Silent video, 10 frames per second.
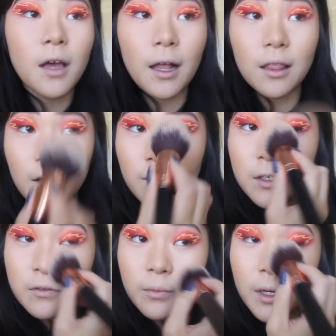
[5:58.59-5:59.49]
I love
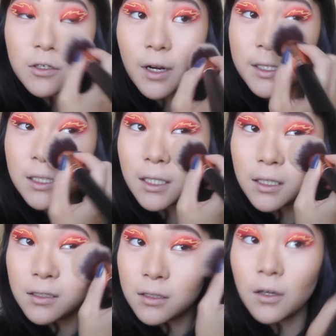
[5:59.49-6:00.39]
this for my dry
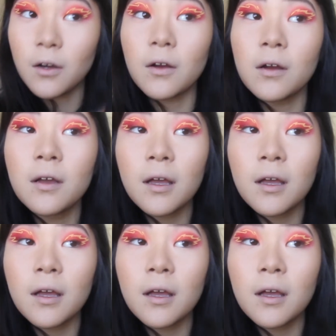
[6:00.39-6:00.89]
skin, so